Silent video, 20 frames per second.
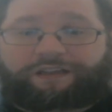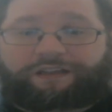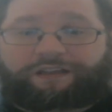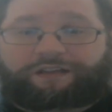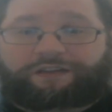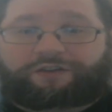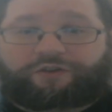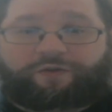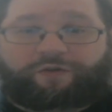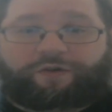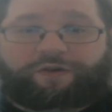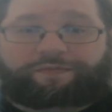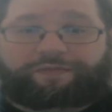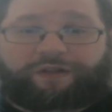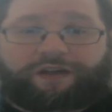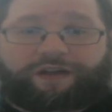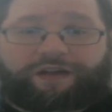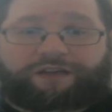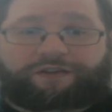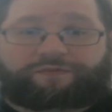Story
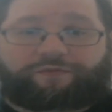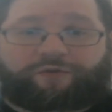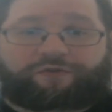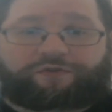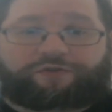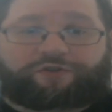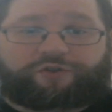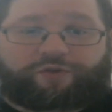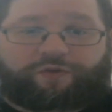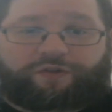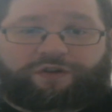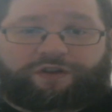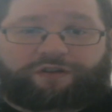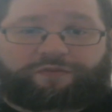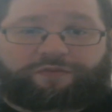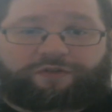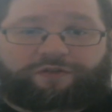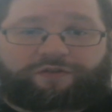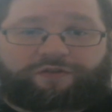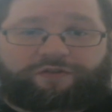play is more
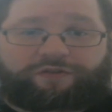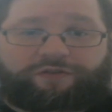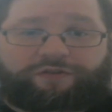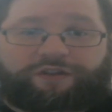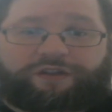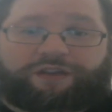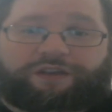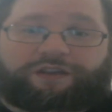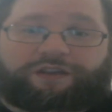enjoyable.